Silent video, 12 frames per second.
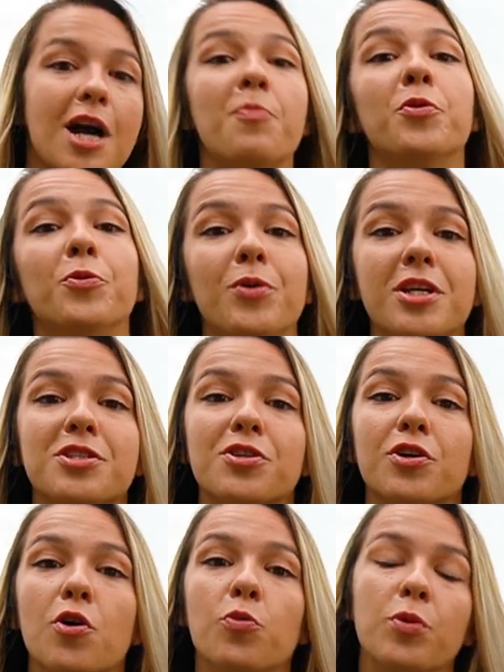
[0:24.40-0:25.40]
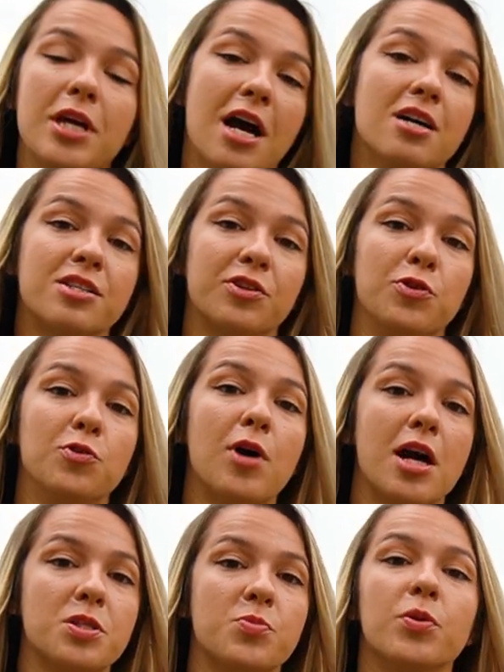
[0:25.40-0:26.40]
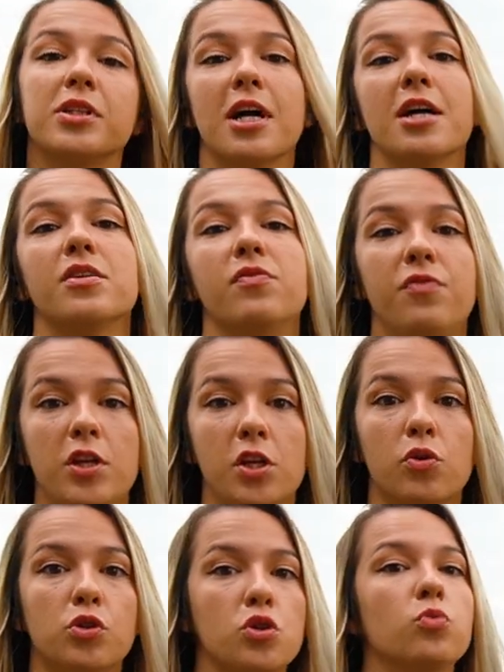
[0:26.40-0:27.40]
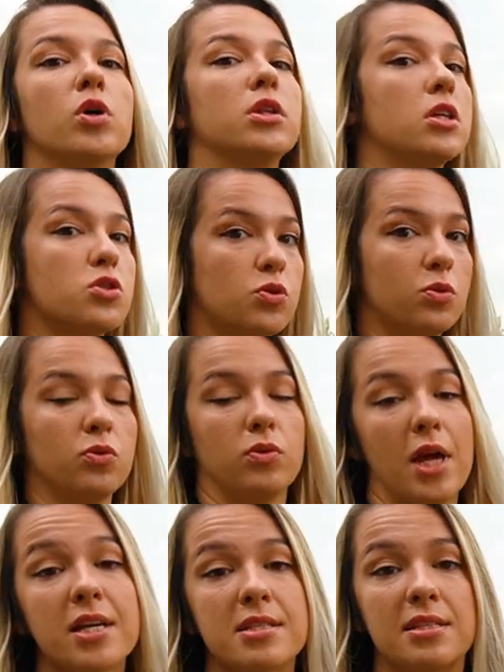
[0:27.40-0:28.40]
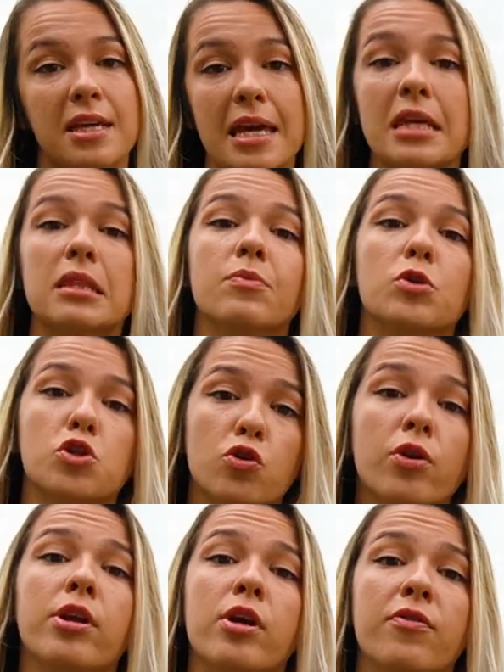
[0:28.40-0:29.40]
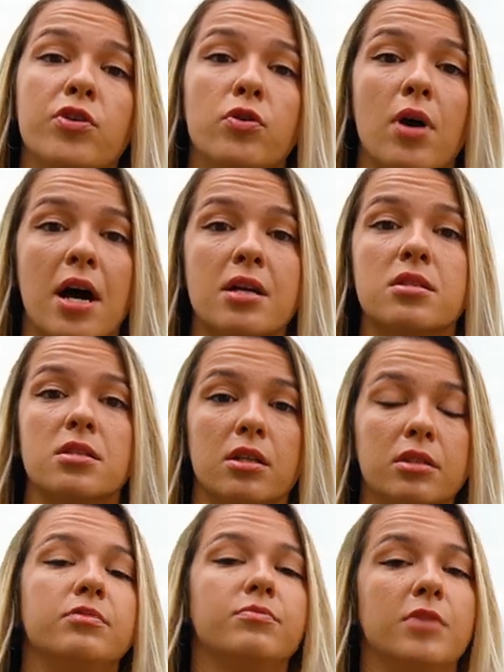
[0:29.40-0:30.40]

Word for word: A couple weeks ago we asked you guys what kind of video do you want us to do next, and the majority of you answered